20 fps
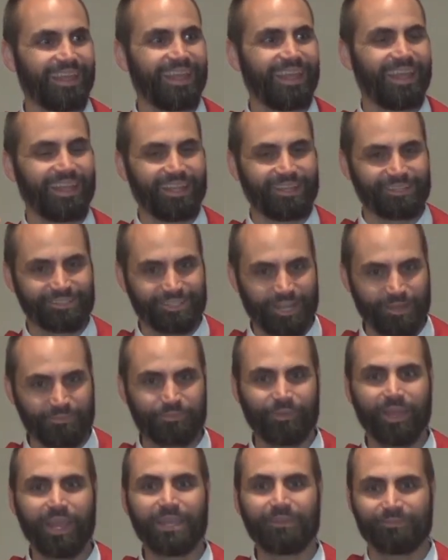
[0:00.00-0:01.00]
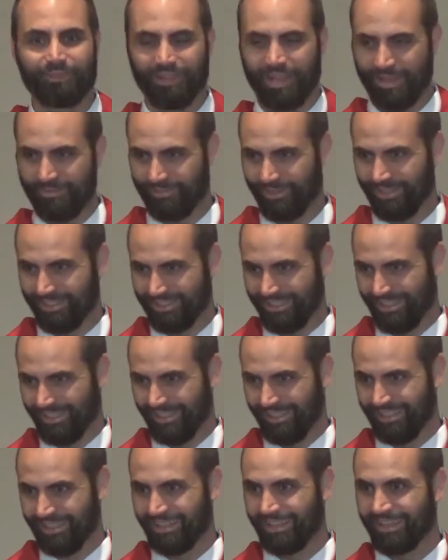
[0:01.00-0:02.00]
And I'll start praying for that person.
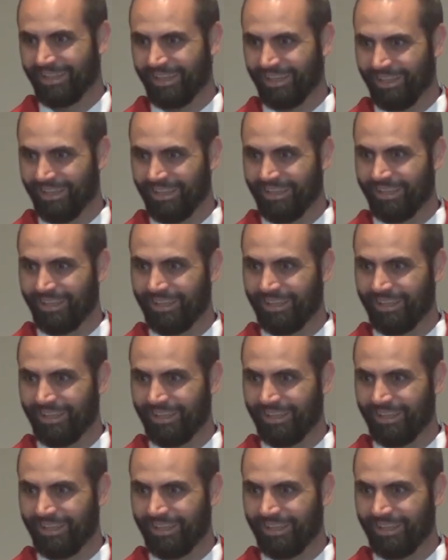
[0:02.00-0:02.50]
Yeah?